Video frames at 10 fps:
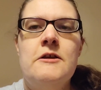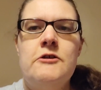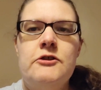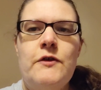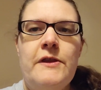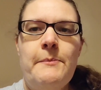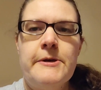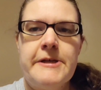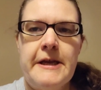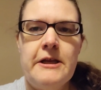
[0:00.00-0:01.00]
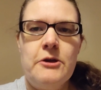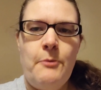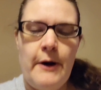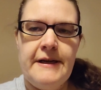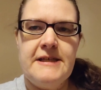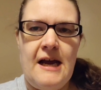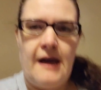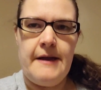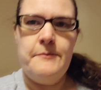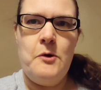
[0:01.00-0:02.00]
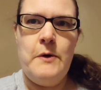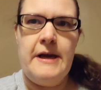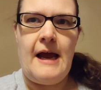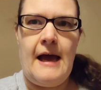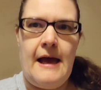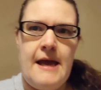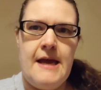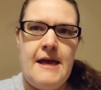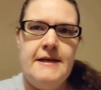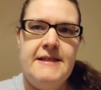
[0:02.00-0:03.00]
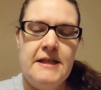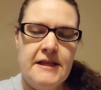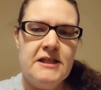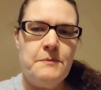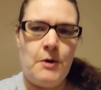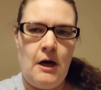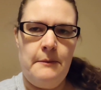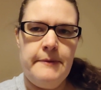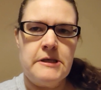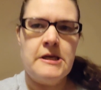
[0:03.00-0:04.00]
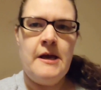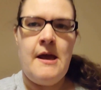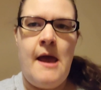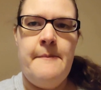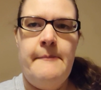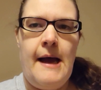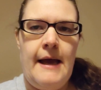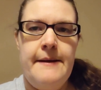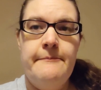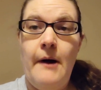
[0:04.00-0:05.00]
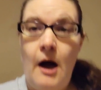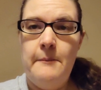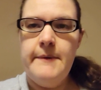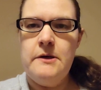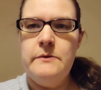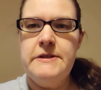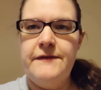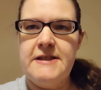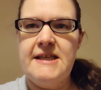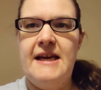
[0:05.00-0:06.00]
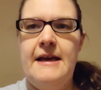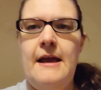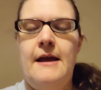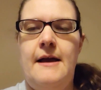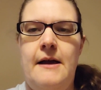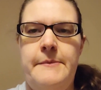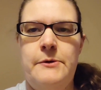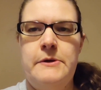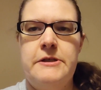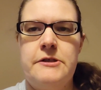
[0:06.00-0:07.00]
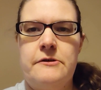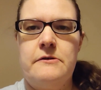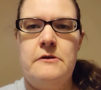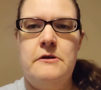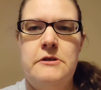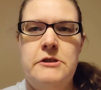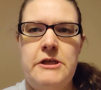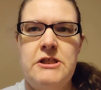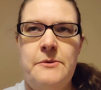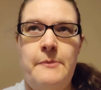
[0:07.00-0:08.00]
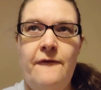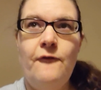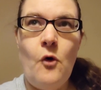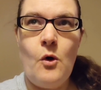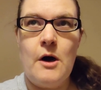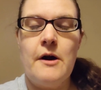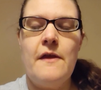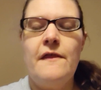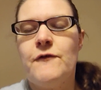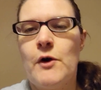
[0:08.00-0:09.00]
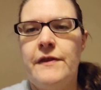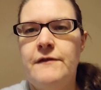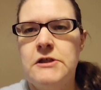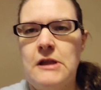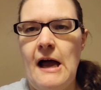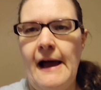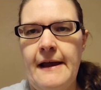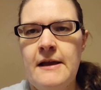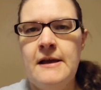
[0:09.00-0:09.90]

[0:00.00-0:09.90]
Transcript: So at the particular point in time when I did this prompt, my mom was visiting. It was just before the 4th of July.